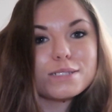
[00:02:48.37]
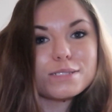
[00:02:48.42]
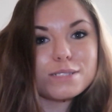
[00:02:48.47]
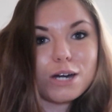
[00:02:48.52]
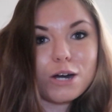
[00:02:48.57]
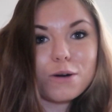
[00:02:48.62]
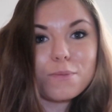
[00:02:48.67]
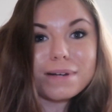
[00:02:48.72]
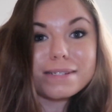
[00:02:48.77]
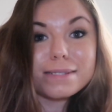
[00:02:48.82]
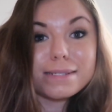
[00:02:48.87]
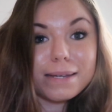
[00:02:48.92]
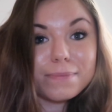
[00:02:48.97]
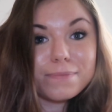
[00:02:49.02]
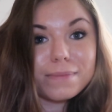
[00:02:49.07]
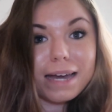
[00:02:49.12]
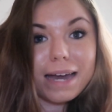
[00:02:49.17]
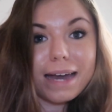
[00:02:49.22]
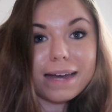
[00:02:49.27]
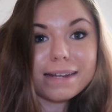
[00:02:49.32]
So my
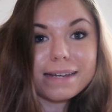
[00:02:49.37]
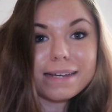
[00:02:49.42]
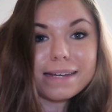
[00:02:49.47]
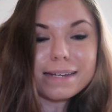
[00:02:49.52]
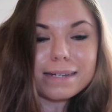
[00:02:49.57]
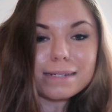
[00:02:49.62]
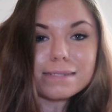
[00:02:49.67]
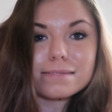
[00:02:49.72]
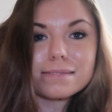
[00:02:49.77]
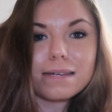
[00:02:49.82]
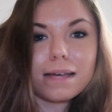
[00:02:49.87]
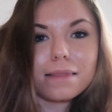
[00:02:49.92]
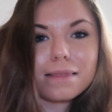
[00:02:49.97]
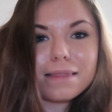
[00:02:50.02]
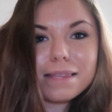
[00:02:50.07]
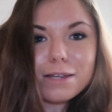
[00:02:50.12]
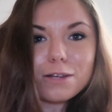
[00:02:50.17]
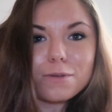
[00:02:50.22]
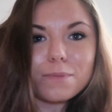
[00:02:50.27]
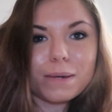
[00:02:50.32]
stepdad is a
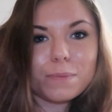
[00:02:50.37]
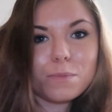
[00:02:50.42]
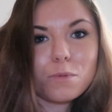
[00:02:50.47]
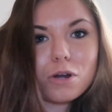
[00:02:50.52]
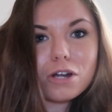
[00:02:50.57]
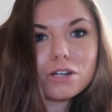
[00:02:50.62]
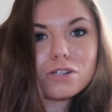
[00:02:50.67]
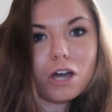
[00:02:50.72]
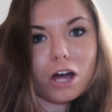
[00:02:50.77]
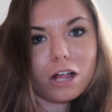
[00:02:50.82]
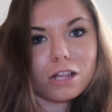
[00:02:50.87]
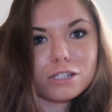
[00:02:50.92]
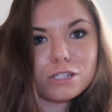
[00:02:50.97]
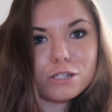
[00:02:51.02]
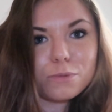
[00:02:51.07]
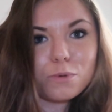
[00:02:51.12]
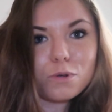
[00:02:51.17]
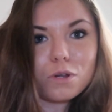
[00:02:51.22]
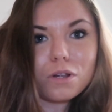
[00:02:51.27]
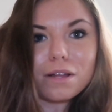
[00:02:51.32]
little bit more
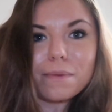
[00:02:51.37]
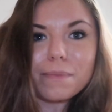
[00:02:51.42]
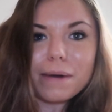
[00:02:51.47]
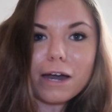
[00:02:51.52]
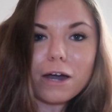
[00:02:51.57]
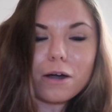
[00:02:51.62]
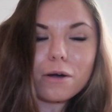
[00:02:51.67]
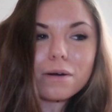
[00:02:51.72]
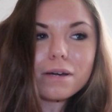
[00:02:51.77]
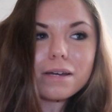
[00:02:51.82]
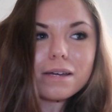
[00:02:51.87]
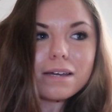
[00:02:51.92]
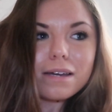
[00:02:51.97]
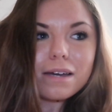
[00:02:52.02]
knowledgeable about